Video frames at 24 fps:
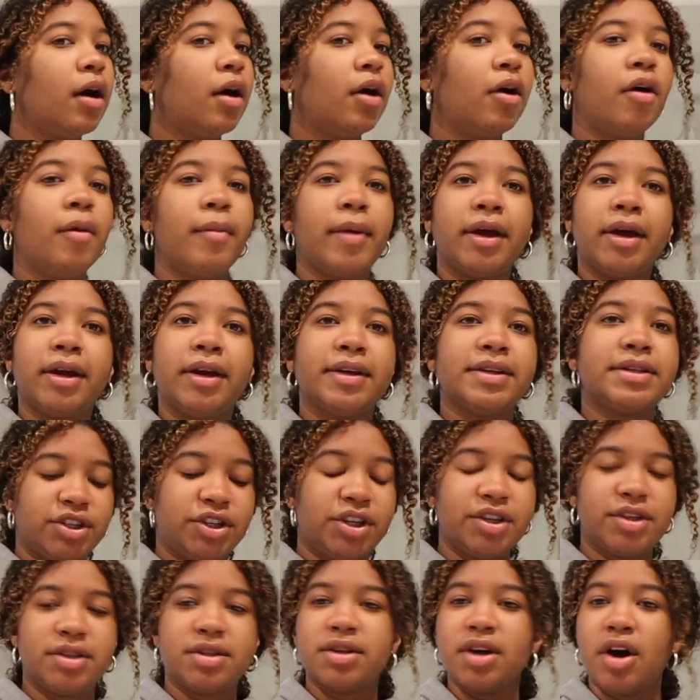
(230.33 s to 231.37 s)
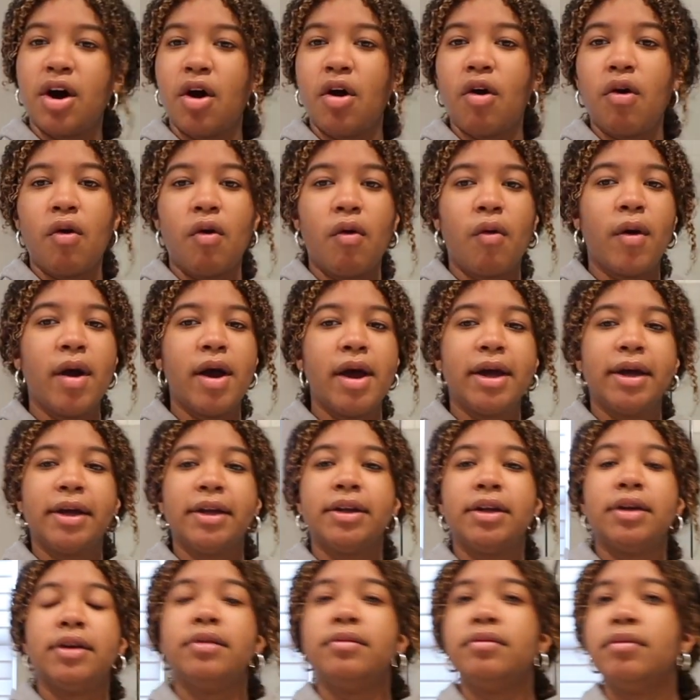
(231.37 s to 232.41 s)
Oh my goodness, she's so
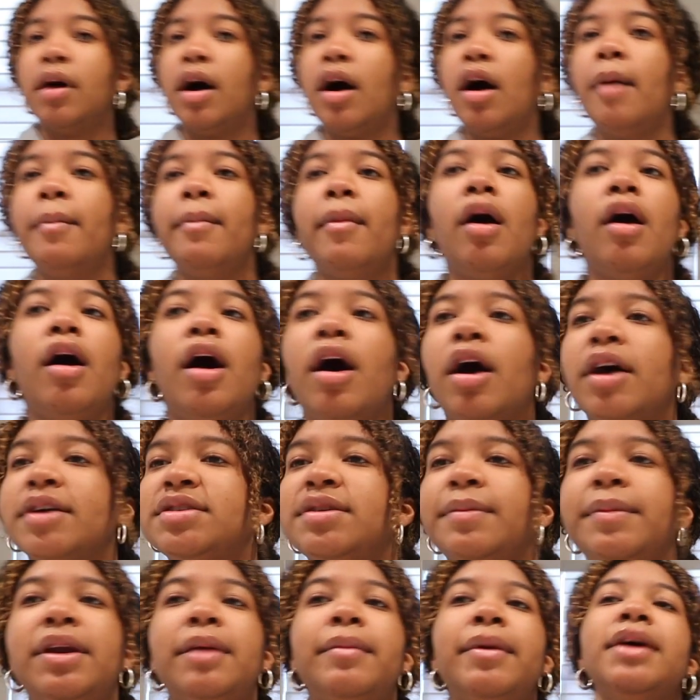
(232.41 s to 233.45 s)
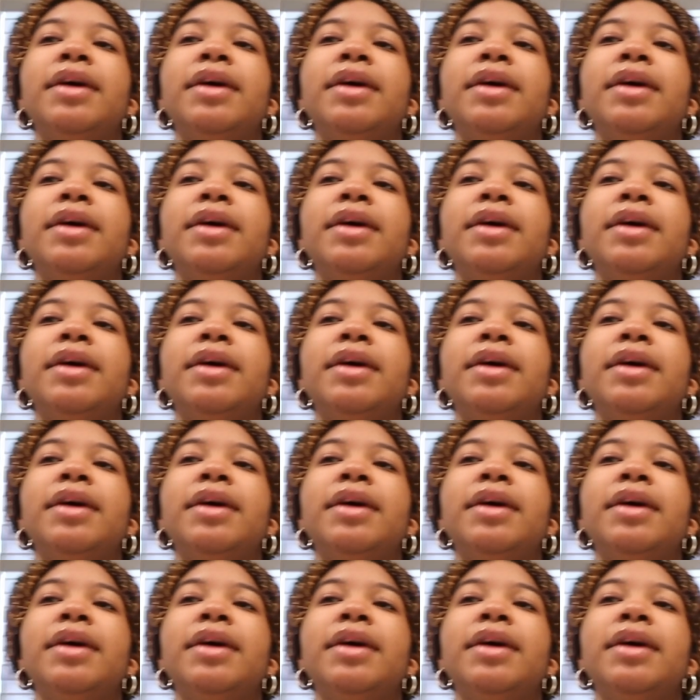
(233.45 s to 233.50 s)
um, awesome and